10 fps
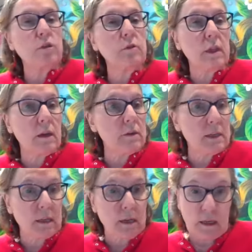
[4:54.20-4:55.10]

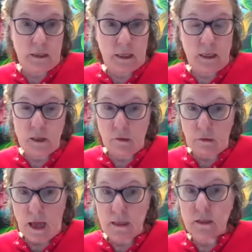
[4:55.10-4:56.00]
2019, so
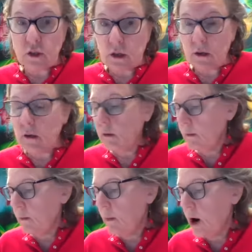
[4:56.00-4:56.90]
last year,
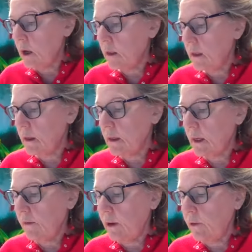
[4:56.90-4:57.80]
marked the
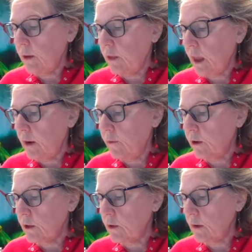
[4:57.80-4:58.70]
75th
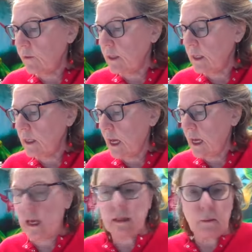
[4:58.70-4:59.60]
anniversary of
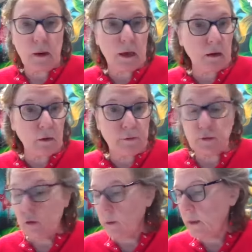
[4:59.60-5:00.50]
D-Day and the Battle of
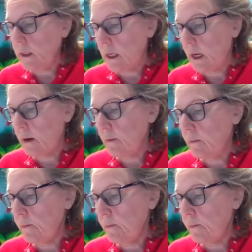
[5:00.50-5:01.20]
Normandy.